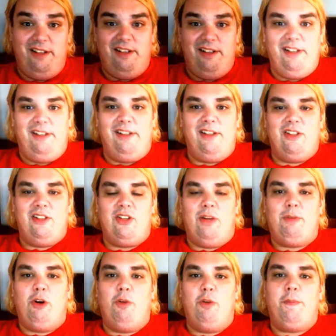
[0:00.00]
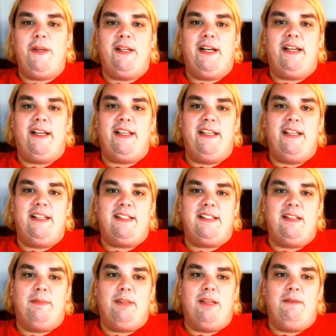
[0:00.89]
so i'm hoping i can get
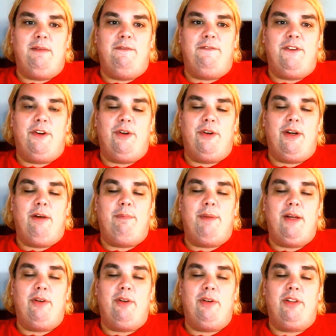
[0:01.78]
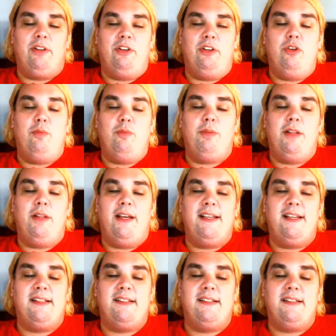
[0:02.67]
something figured out better at the new
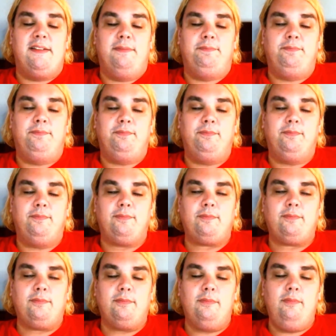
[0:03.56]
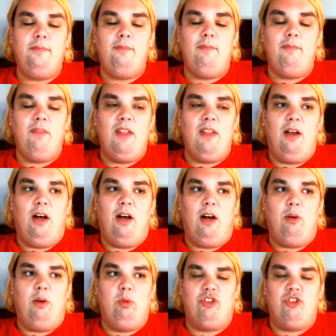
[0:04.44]
place uh,
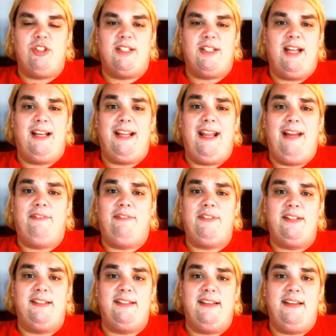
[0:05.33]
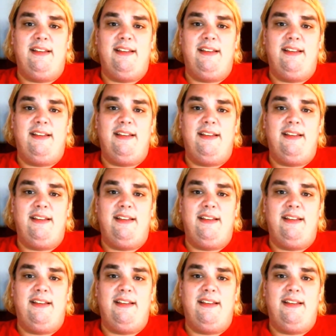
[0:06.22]
we'll just kind of have to see